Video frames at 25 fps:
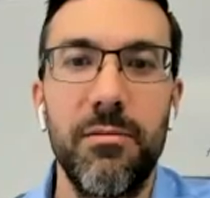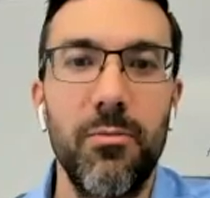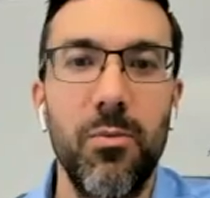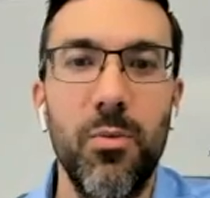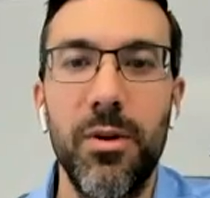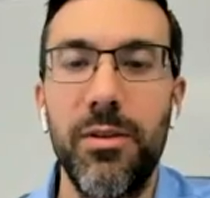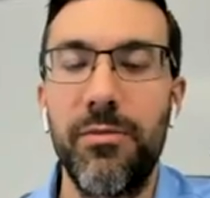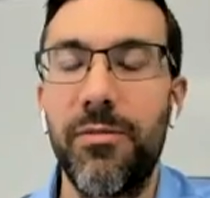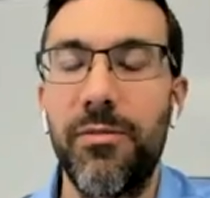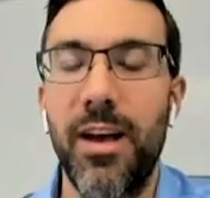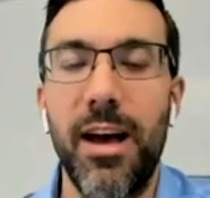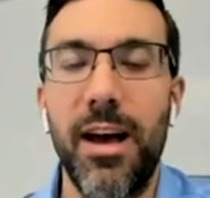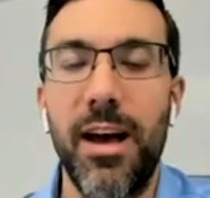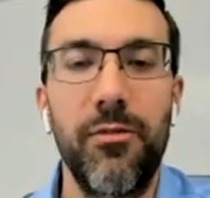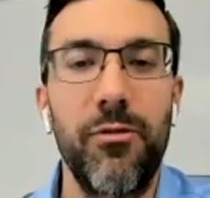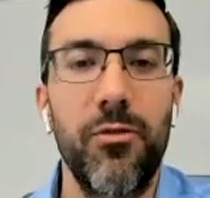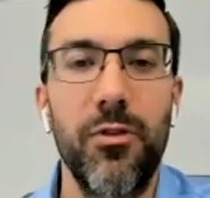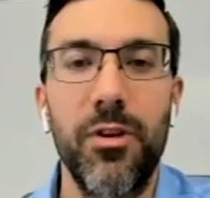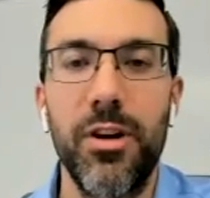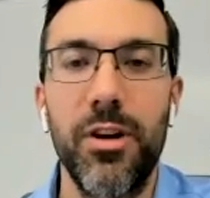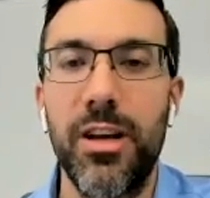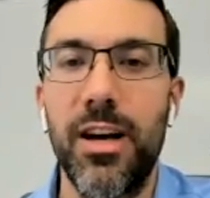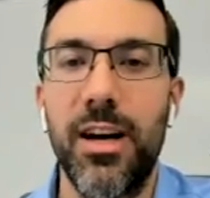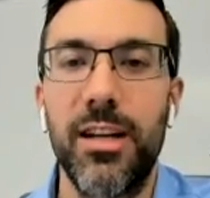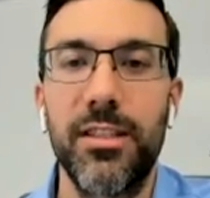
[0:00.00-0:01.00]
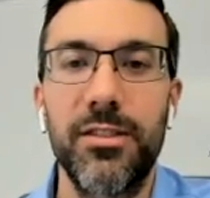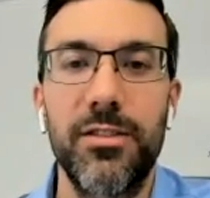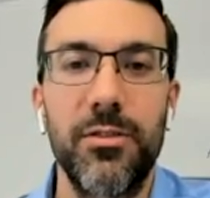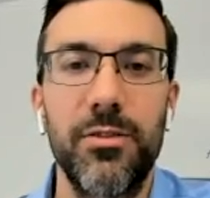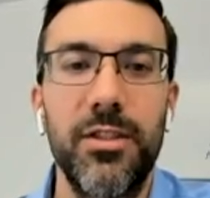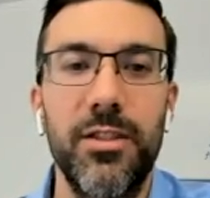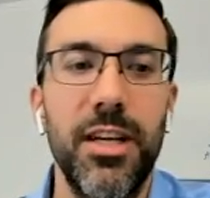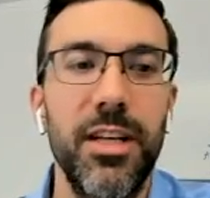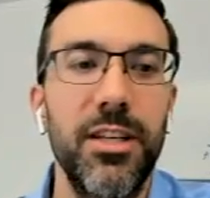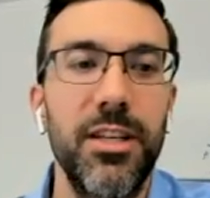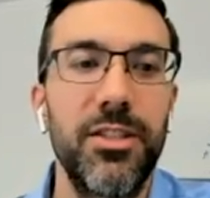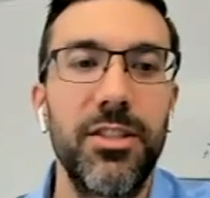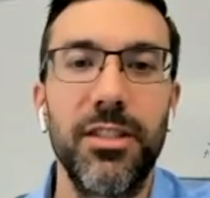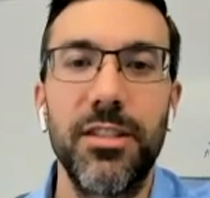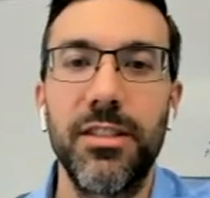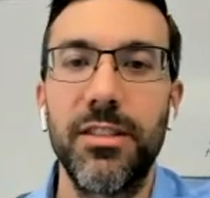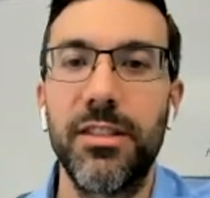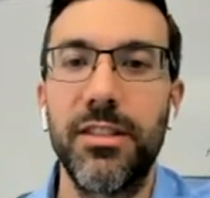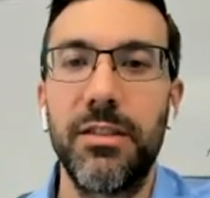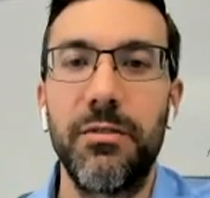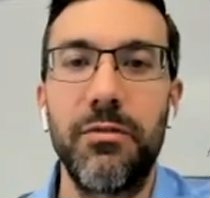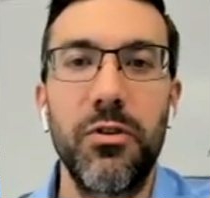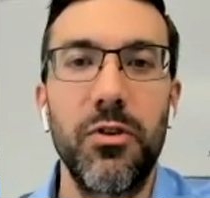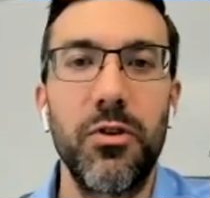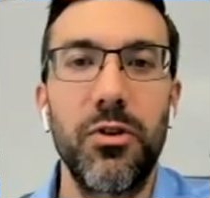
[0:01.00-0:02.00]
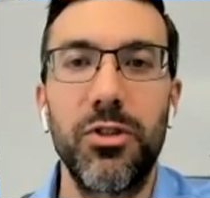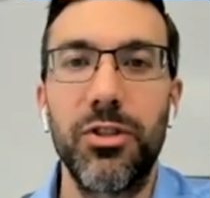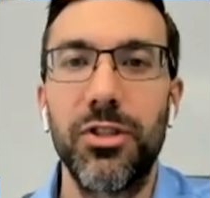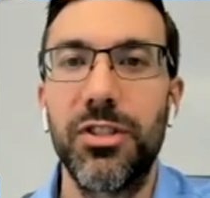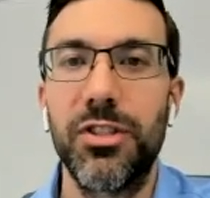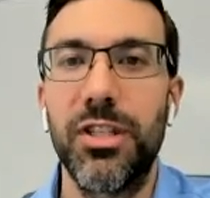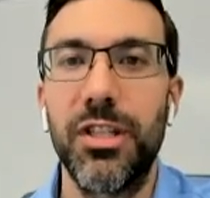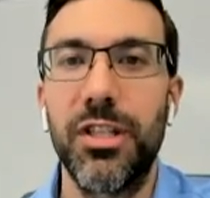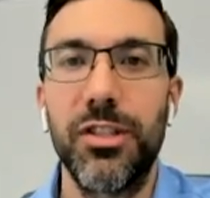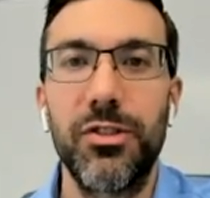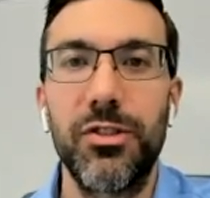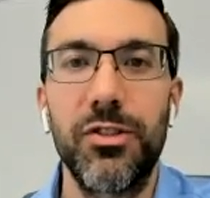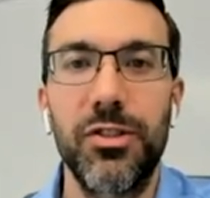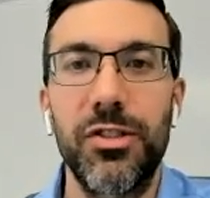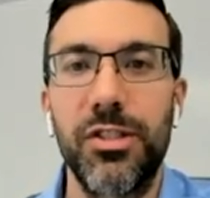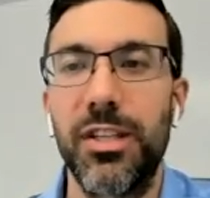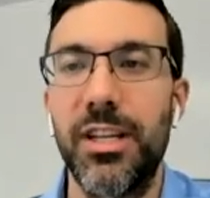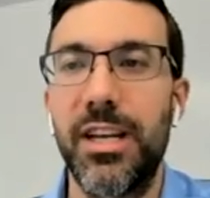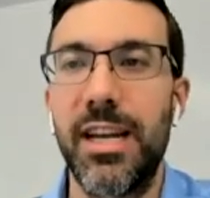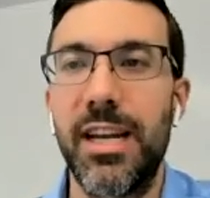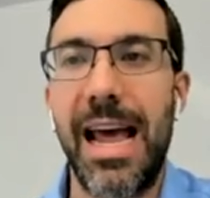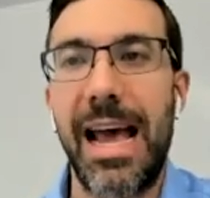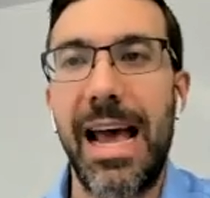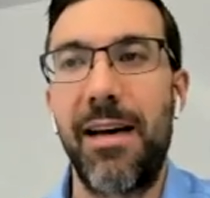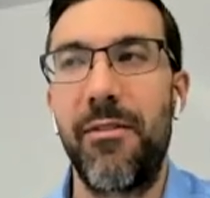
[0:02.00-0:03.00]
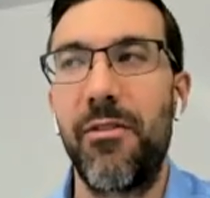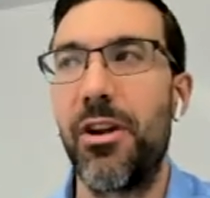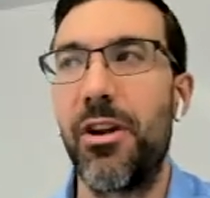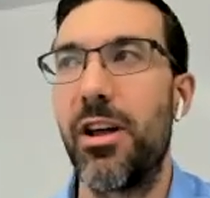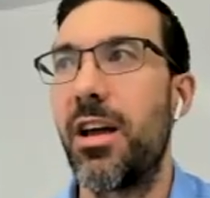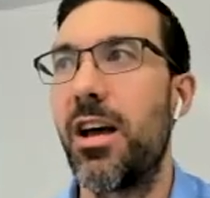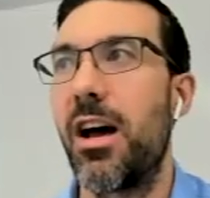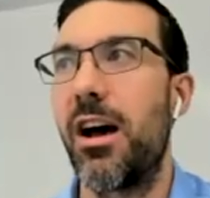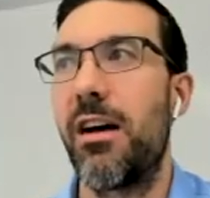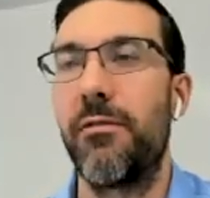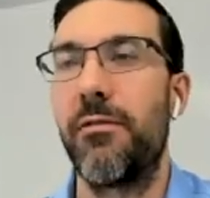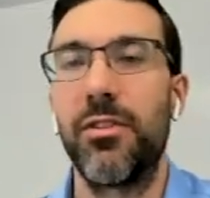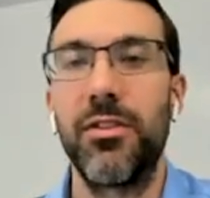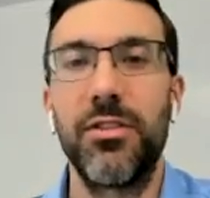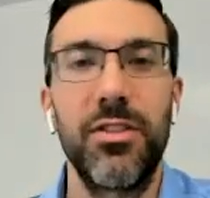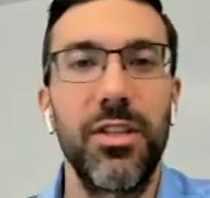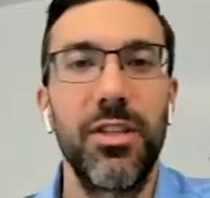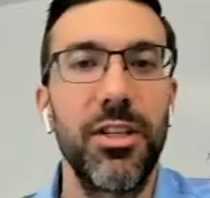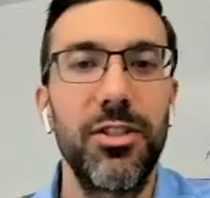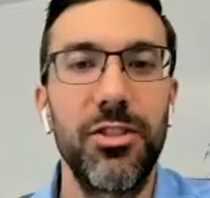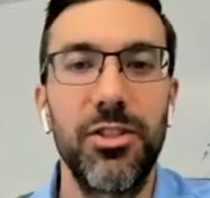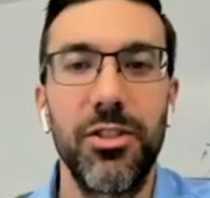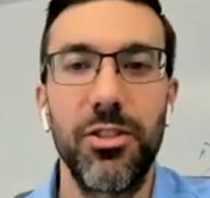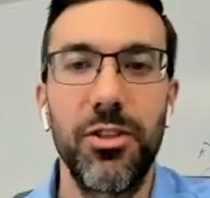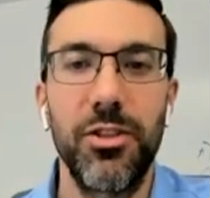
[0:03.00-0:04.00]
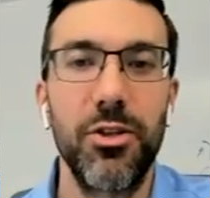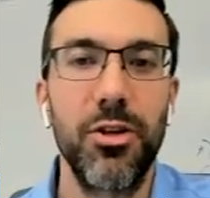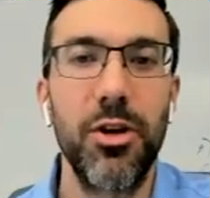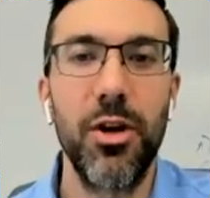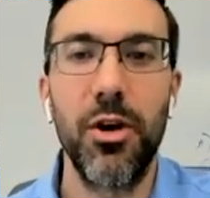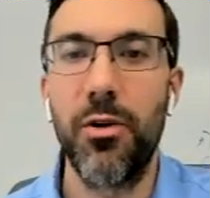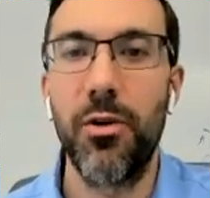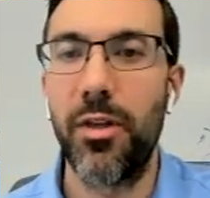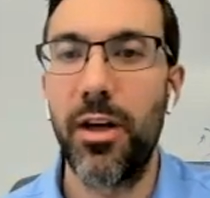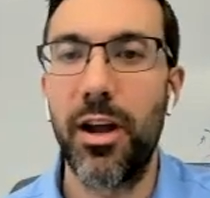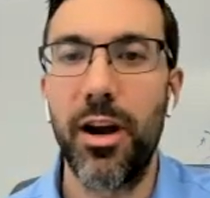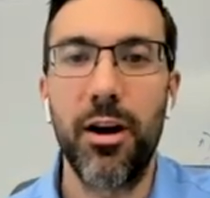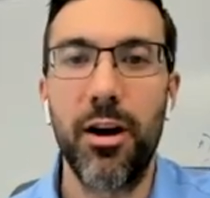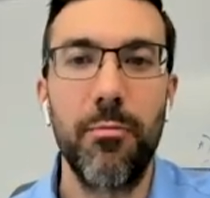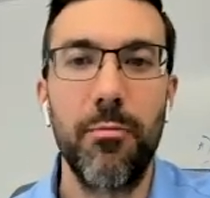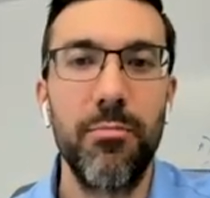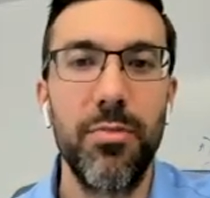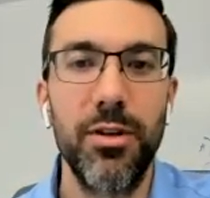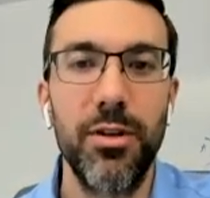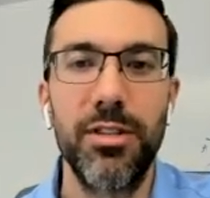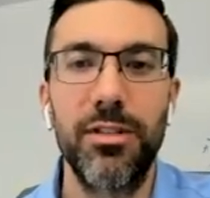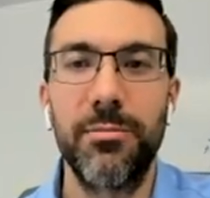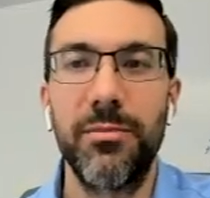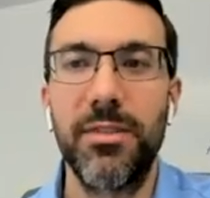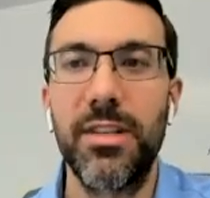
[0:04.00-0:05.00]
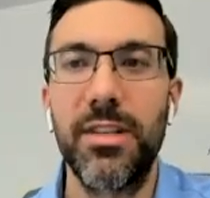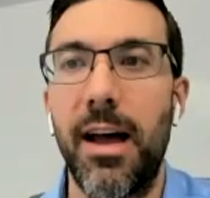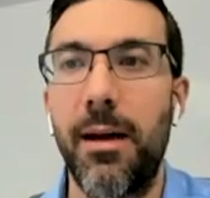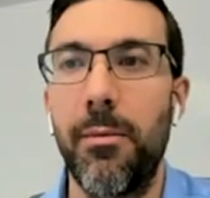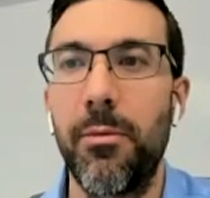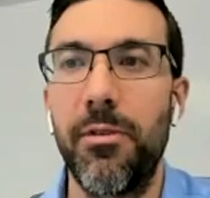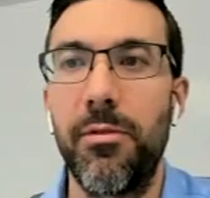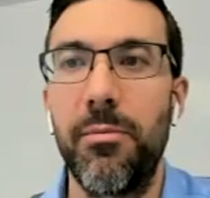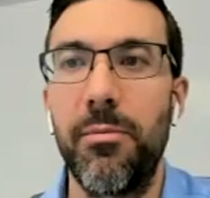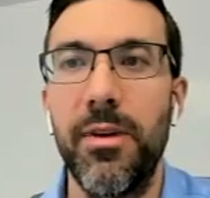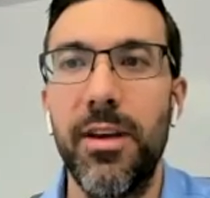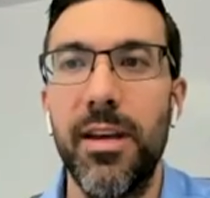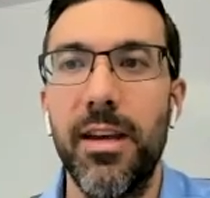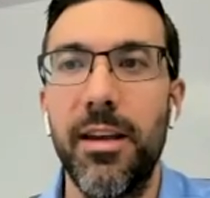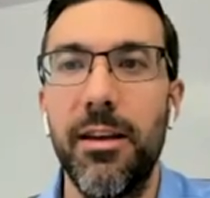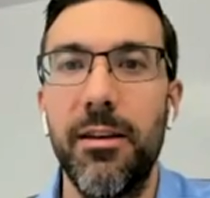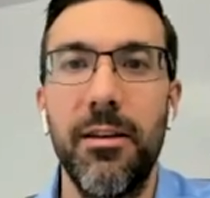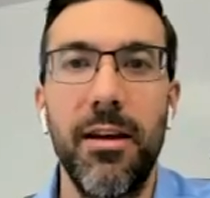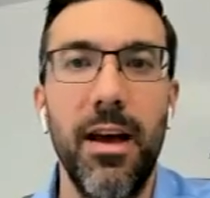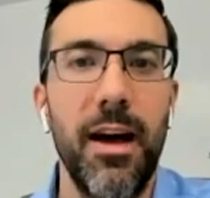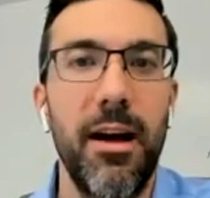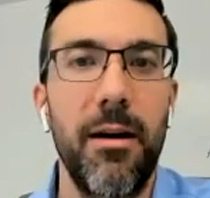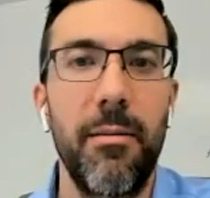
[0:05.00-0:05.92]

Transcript: We've got free consultations. If you're just interested in having a conversation, you can go there, book time with me.